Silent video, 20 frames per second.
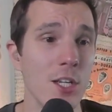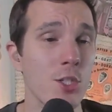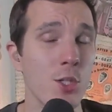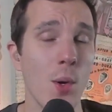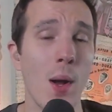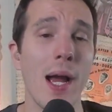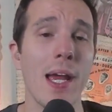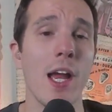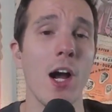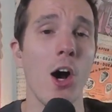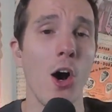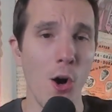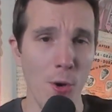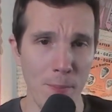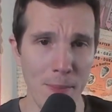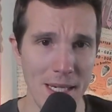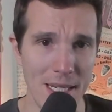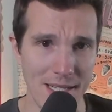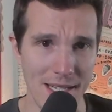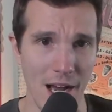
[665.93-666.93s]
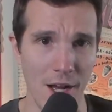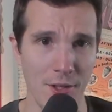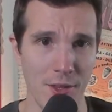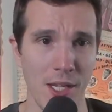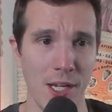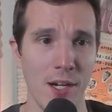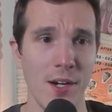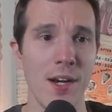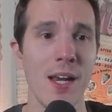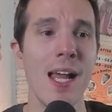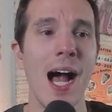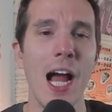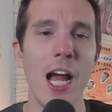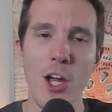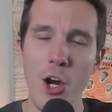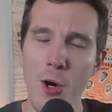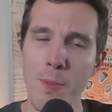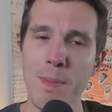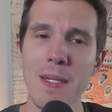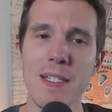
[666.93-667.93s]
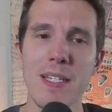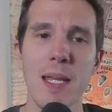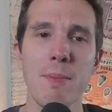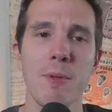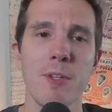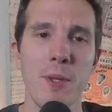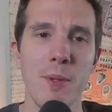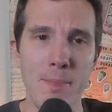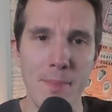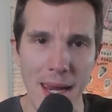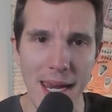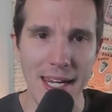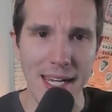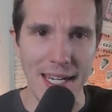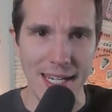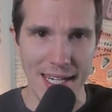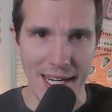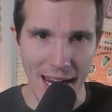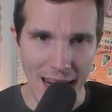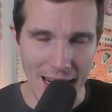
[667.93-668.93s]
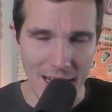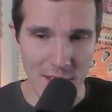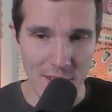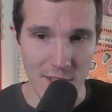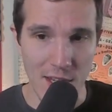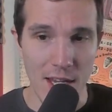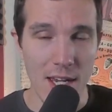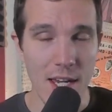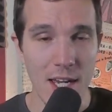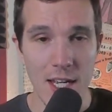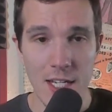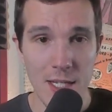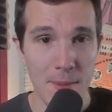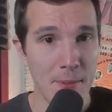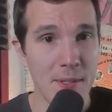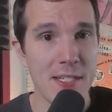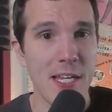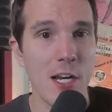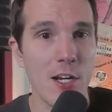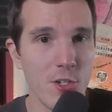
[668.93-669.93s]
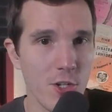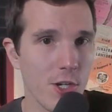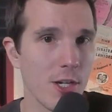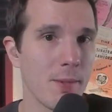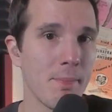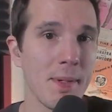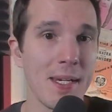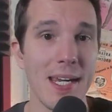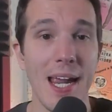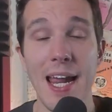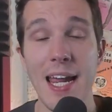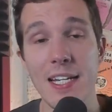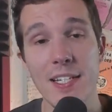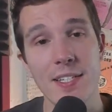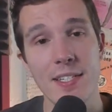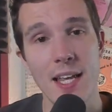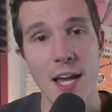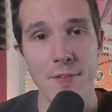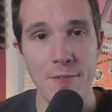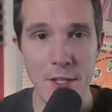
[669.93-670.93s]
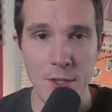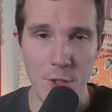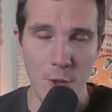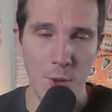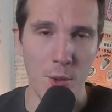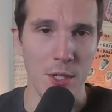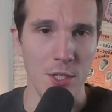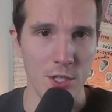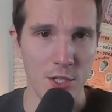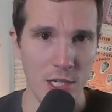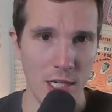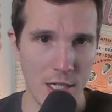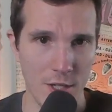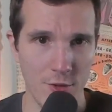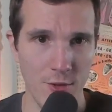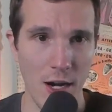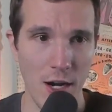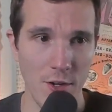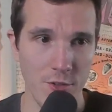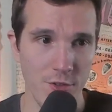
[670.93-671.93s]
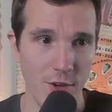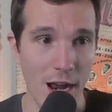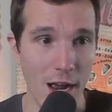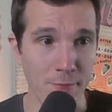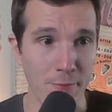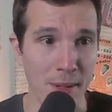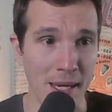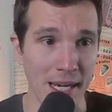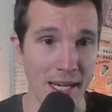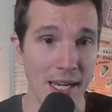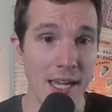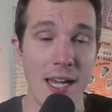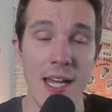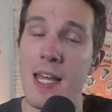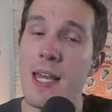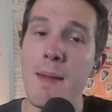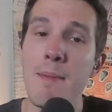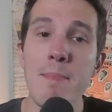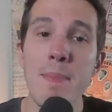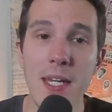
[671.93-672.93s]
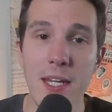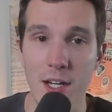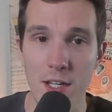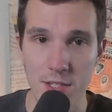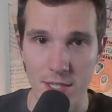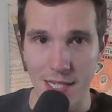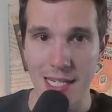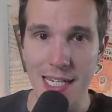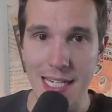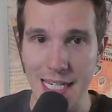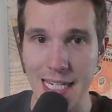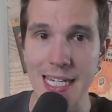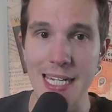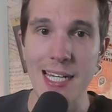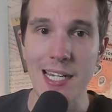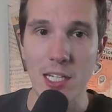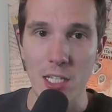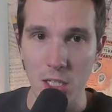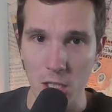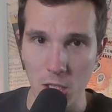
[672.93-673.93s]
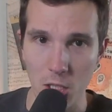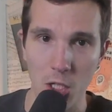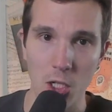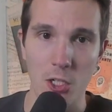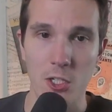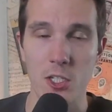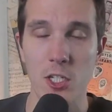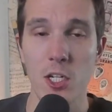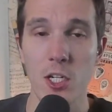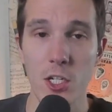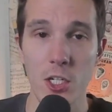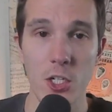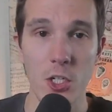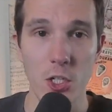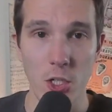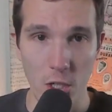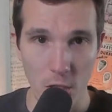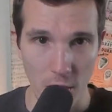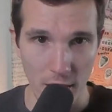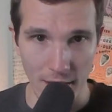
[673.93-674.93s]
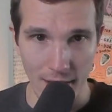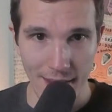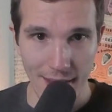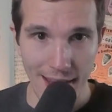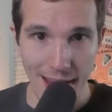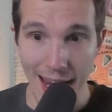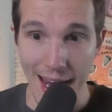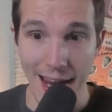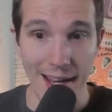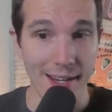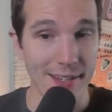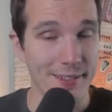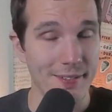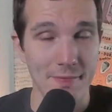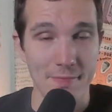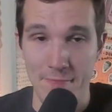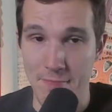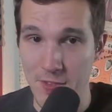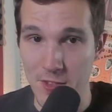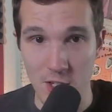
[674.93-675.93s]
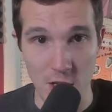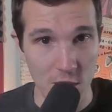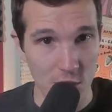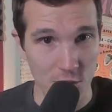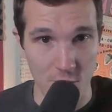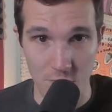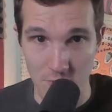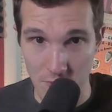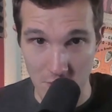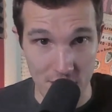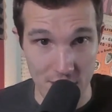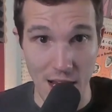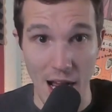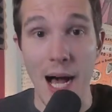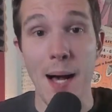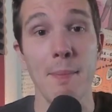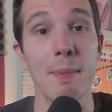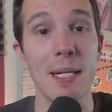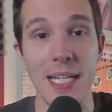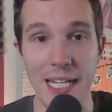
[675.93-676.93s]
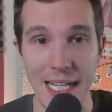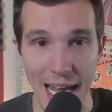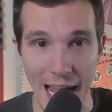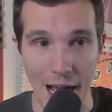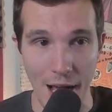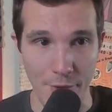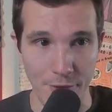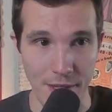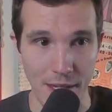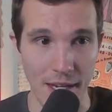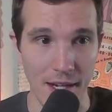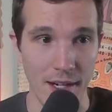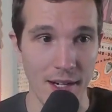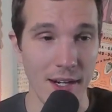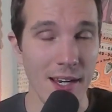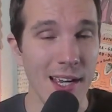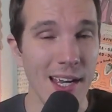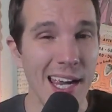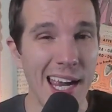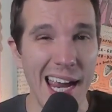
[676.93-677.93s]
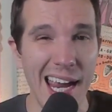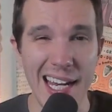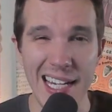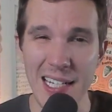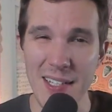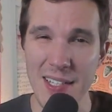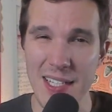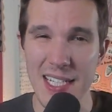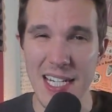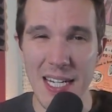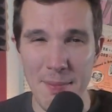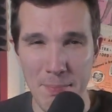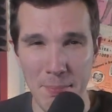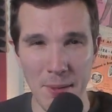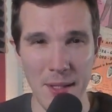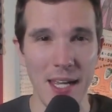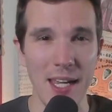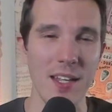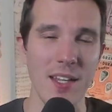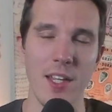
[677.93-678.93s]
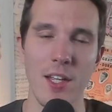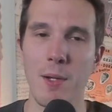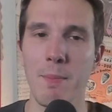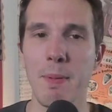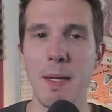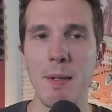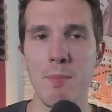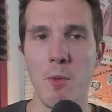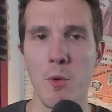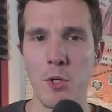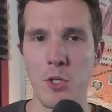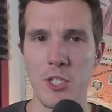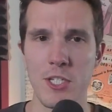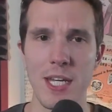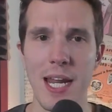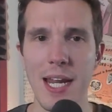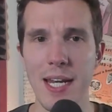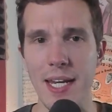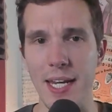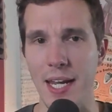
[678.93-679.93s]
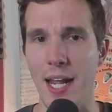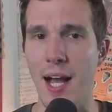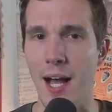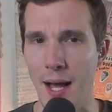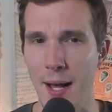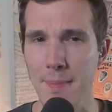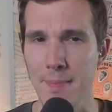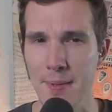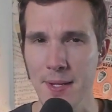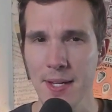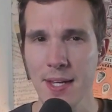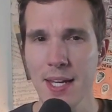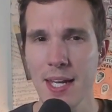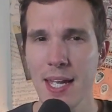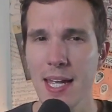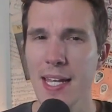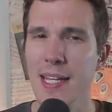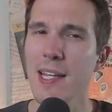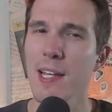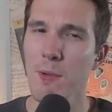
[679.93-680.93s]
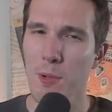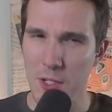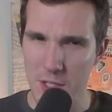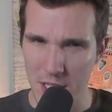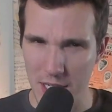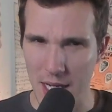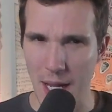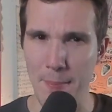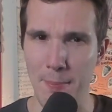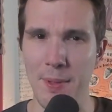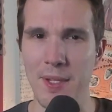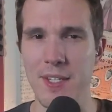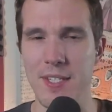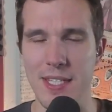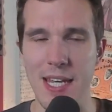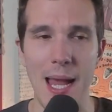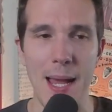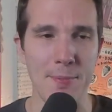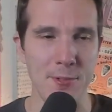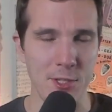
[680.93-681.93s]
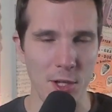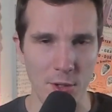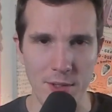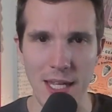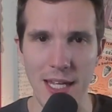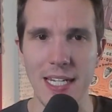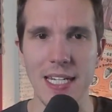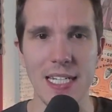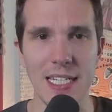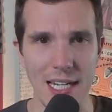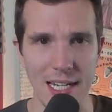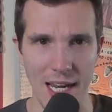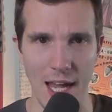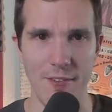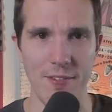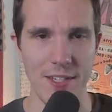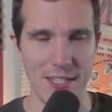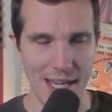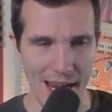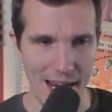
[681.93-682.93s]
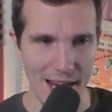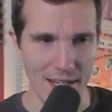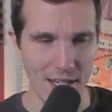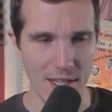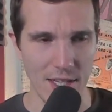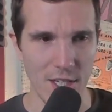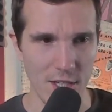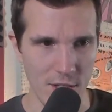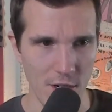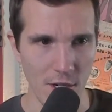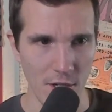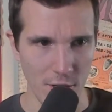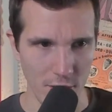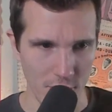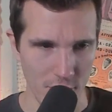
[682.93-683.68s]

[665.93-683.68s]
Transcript: So I hope he's out there. I hope he's able to make a case to potentially be a 7th or a 6th round draft pick, because he looked good and just dominant out there. And he did play a little bit more standing up. There was a couple of snaps, though, that he did have his hand in the dirt.